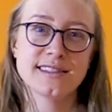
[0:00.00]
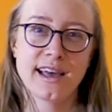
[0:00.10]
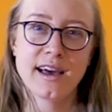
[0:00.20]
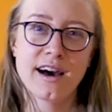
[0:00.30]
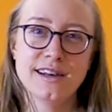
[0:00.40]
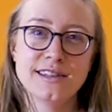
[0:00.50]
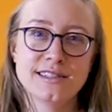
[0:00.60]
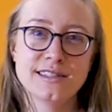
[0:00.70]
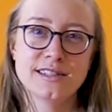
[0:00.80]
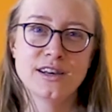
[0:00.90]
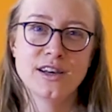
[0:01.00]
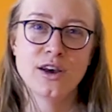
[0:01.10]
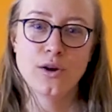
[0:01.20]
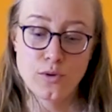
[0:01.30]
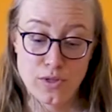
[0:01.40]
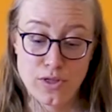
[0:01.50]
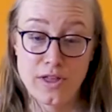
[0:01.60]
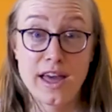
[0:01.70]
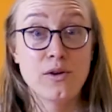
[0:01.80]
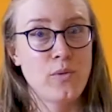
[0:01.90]
like us,
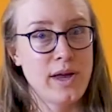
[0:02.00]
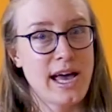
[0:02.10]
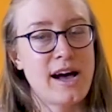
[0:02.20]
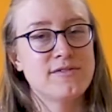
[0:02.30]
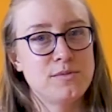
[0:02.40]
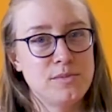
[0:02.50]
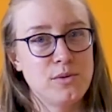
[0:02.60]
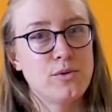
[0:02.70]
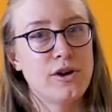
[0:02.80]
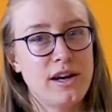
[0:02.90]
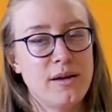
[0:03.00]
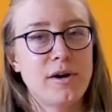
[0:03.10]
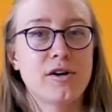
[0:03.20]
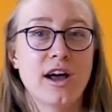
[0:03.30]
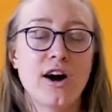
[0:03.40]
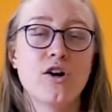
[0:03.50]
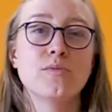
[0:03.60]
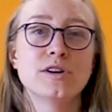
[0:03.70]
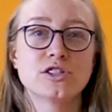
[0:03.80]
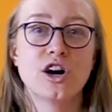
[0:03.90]
then we have to be worried about how
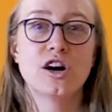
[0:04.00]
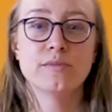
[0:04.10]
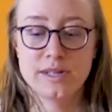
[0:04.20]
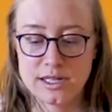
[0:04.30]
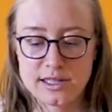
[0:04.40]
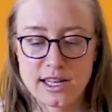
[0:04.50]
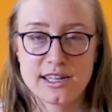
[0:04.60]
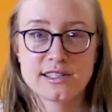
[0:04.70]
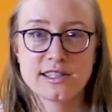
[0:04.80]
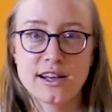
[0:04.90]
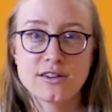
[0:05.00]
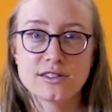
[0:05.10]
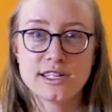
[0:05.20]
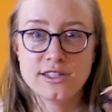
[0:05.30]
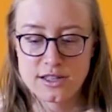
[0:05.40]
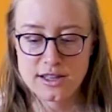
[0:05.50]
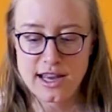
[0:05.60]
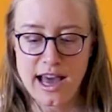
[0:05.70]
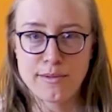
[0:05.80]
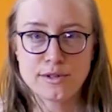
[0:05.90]
much carbon is getting cycled into the
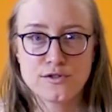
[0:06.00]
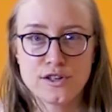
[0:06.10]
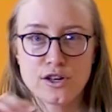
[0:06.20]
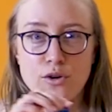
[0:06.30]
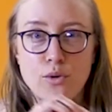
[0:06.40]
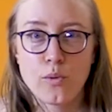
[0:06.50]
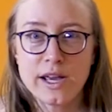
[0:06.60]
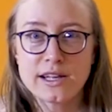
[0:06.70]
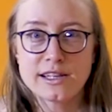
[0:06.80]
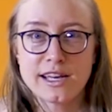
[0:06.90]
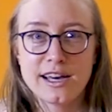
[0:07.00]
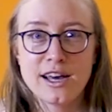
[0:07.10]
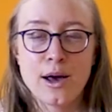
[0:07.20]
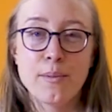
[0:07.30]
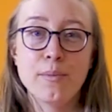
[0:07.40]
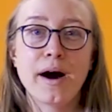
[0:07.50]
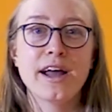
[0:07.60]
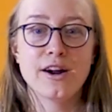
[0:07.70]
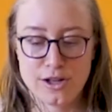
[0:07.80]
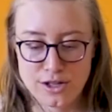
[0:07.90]
atmosphere quickly by
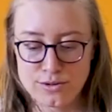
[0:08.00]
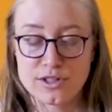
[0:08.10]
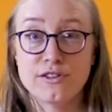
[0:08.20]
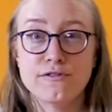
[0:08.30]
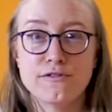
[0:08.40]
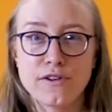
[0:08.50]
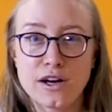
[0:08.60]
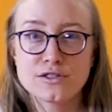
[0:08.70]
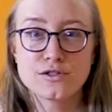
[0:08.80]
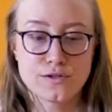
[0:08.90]
our use of fossil